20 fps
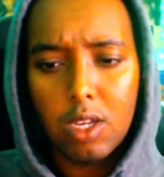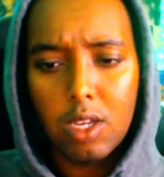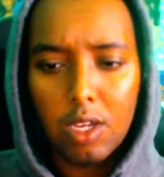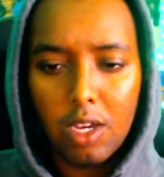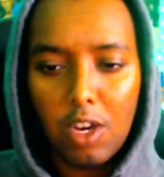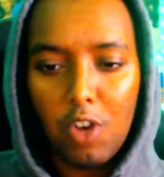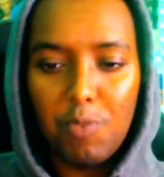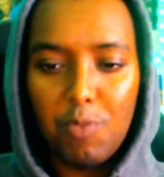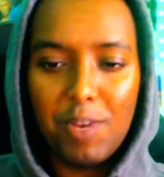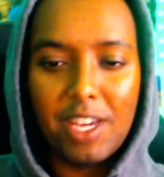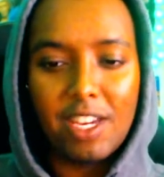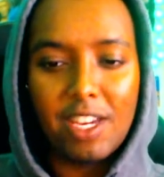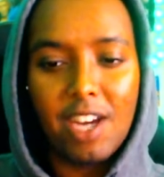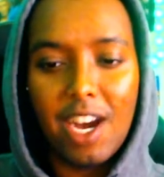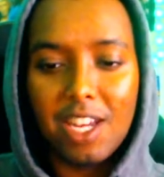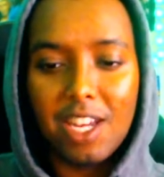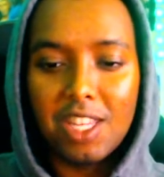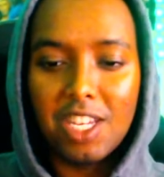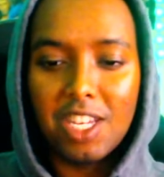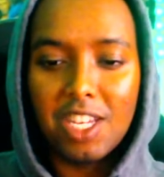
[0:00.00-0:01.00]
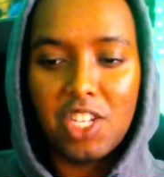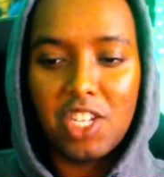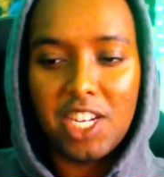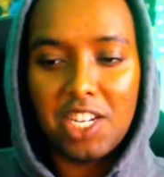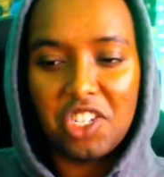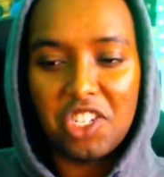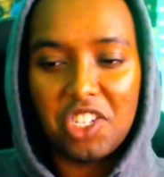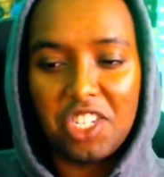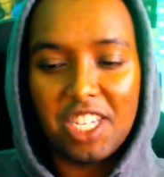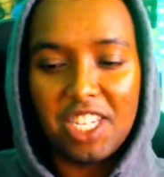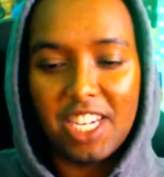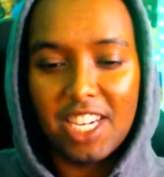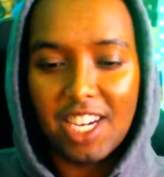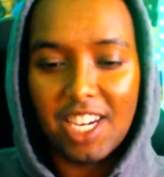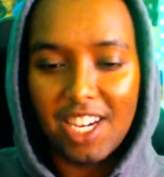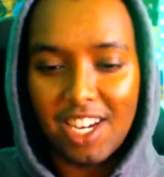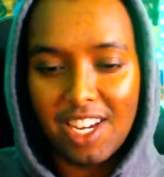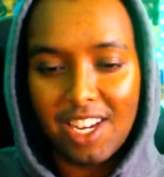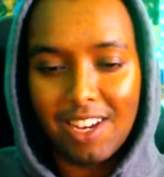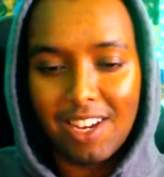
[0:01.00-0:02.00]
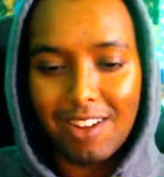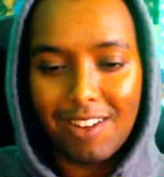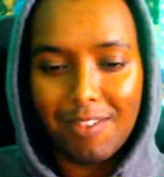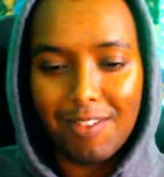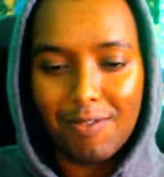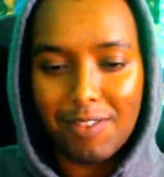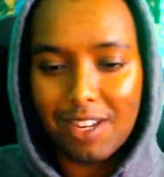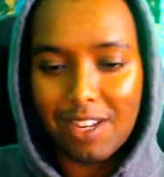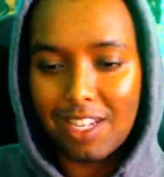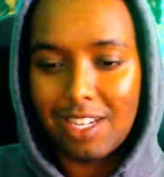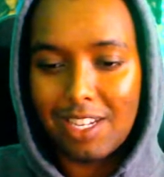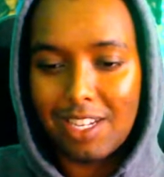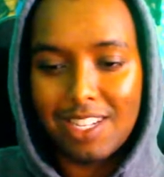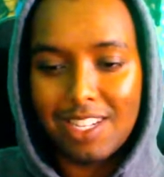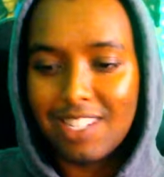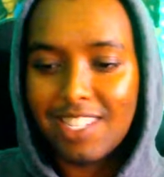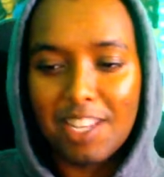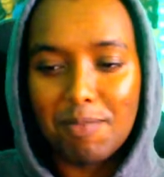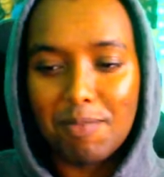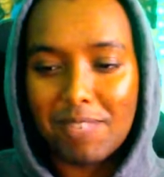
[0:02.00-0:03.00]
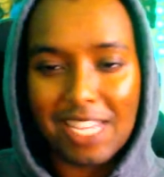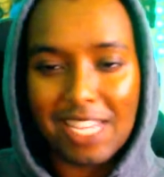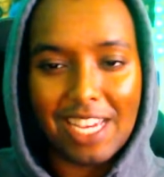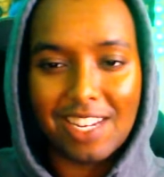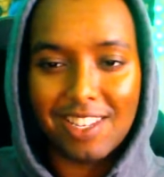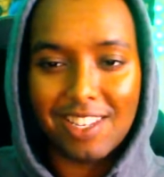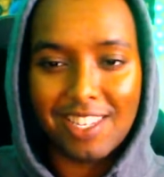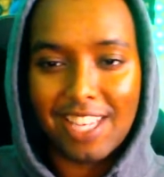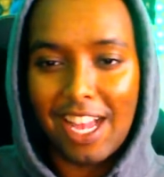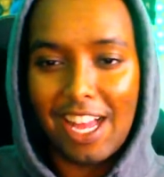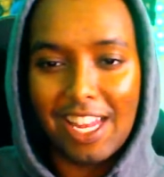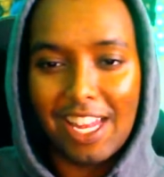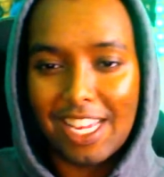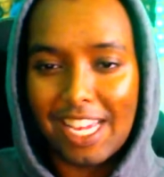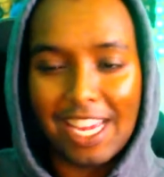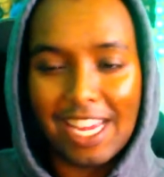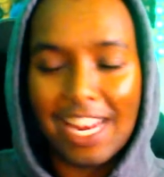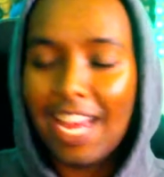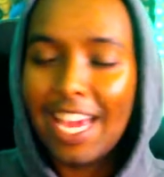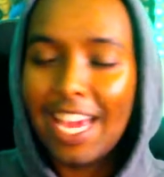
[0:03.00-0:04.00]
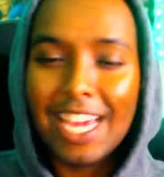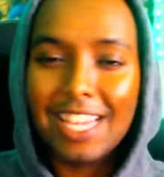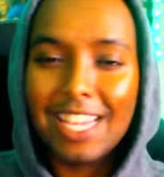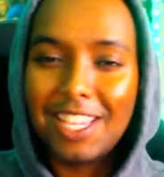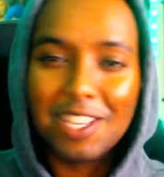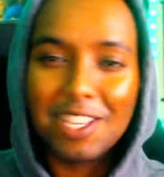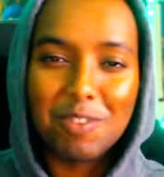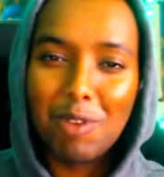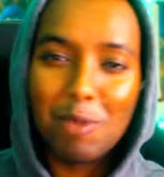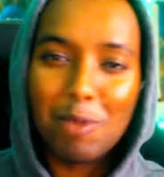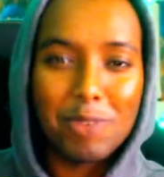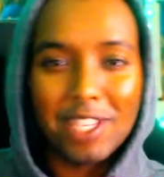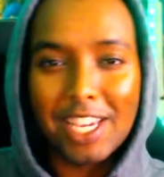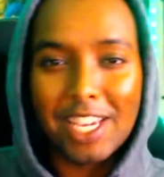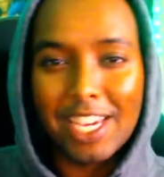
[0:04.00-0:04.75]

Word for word: Oh my god, they changed the uh, freaking subtitle style again. I hate this website.